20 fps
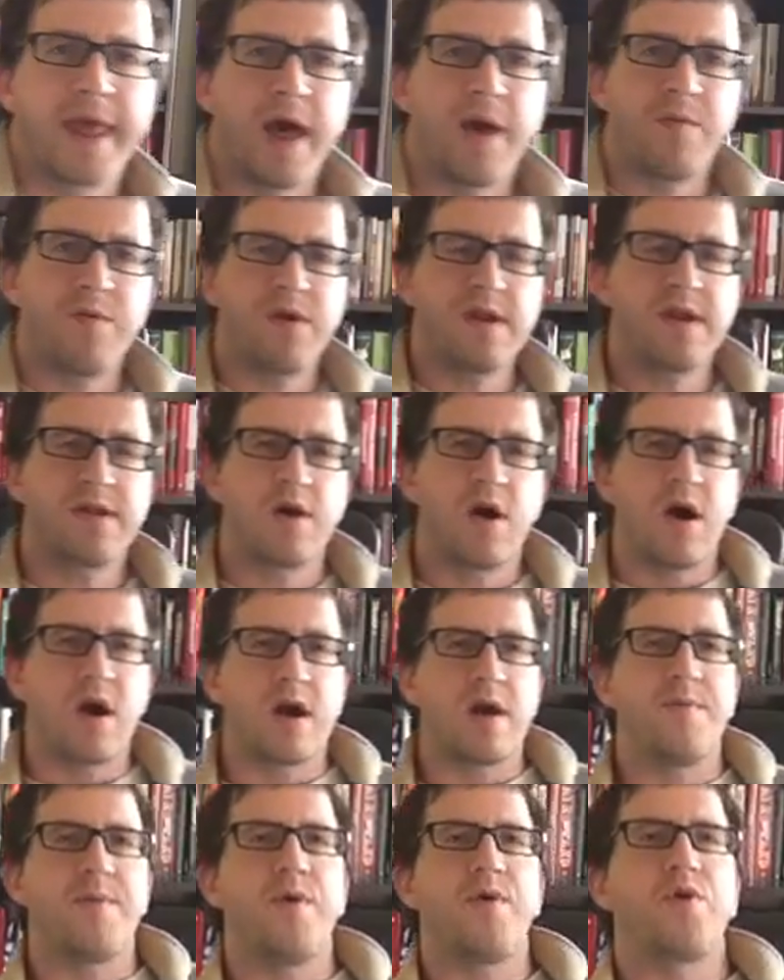I want to
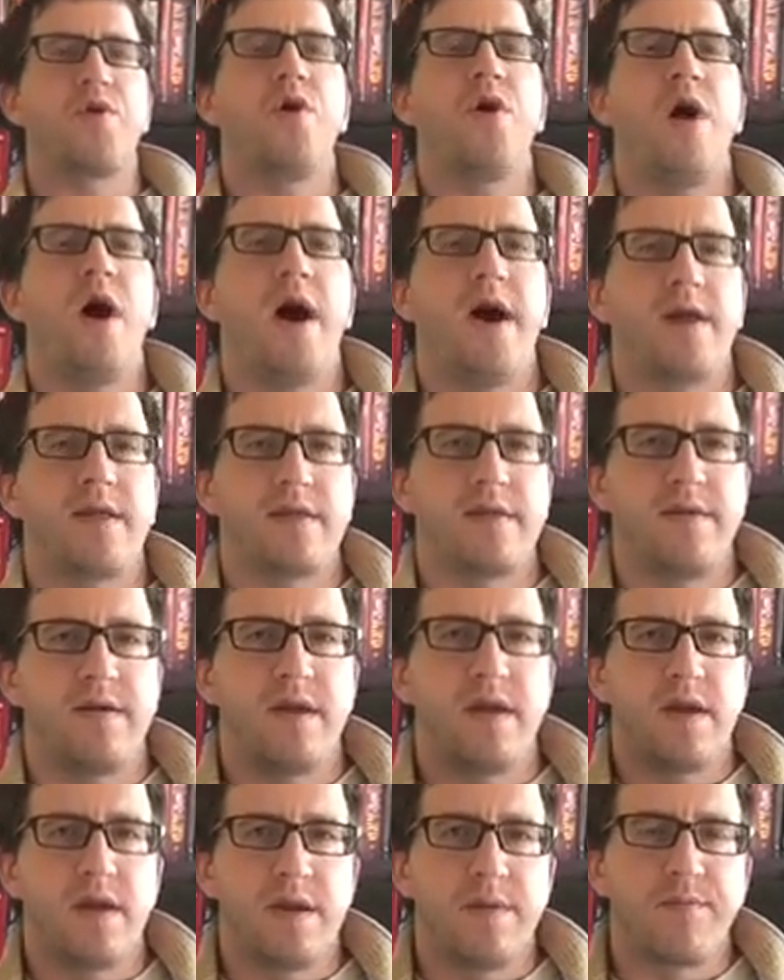talk about cost
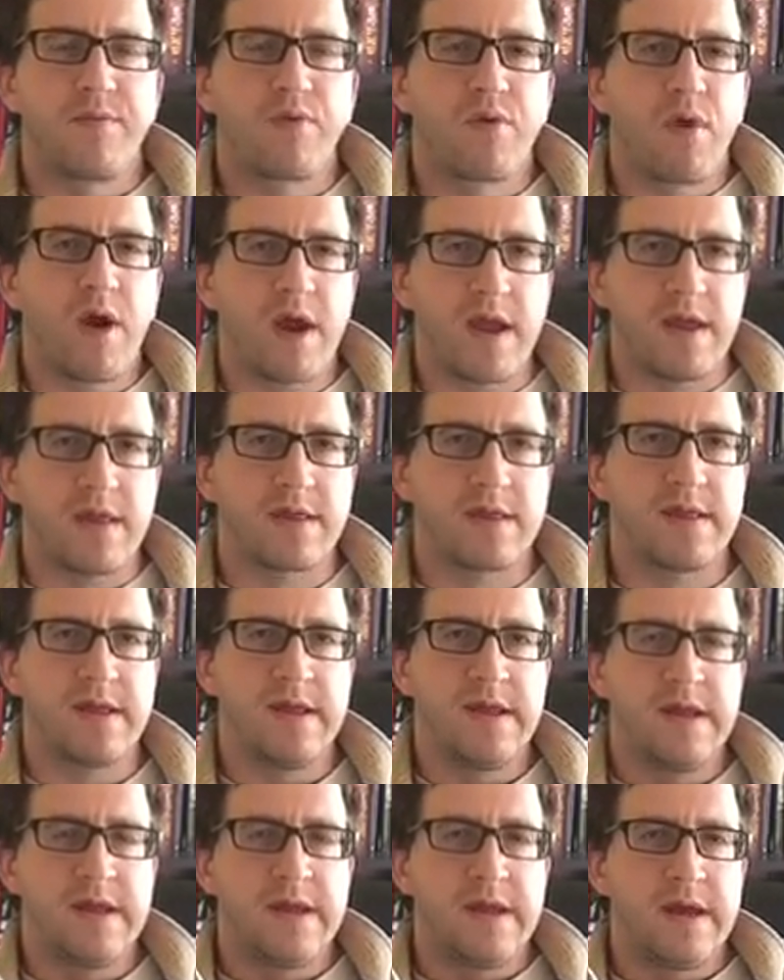and price.
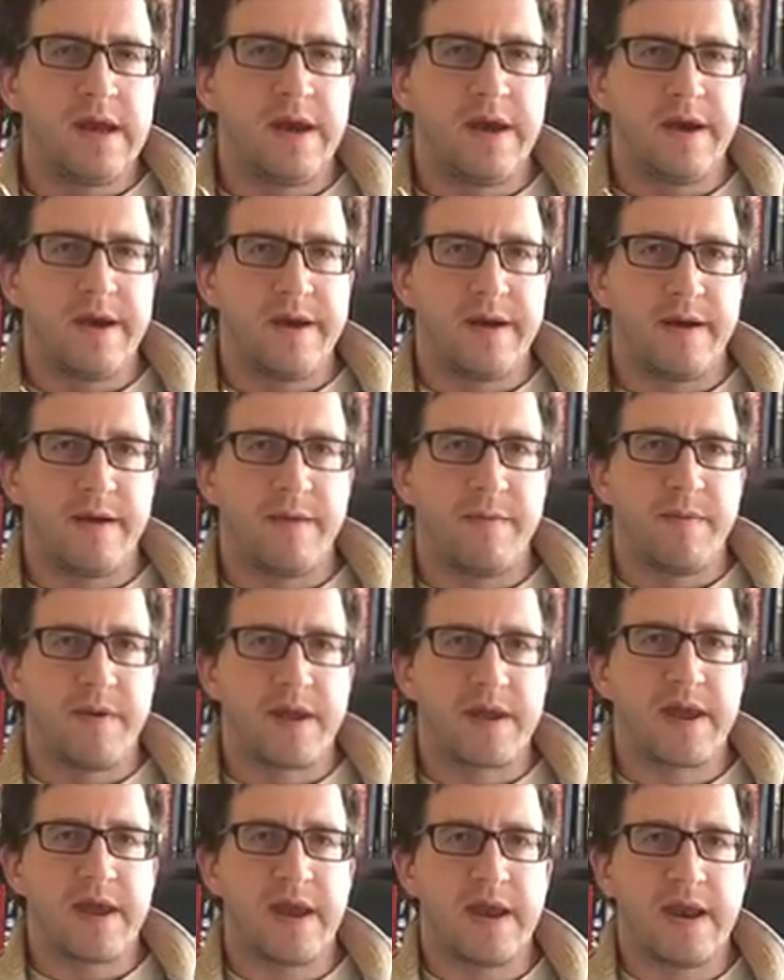
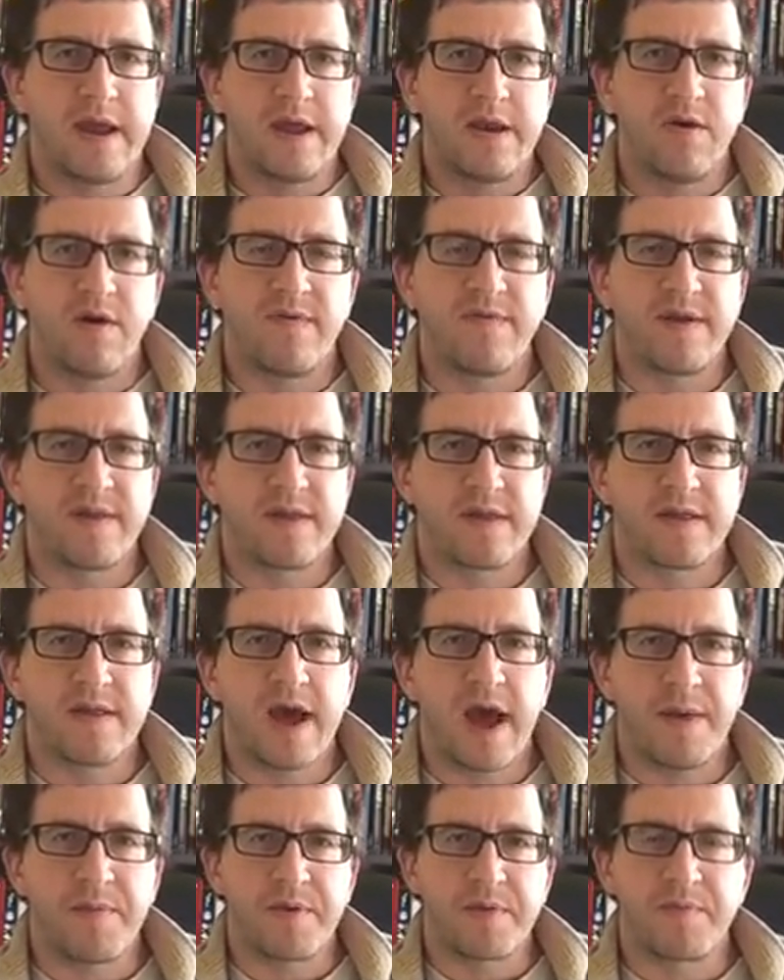Again, I know I've hit this
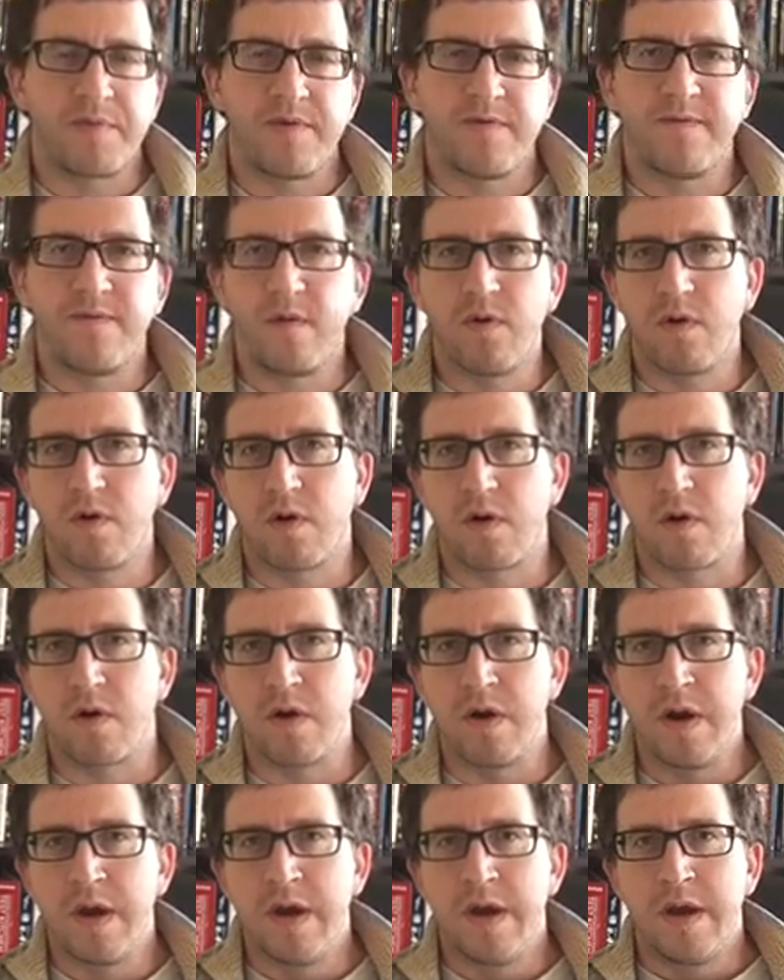topic before.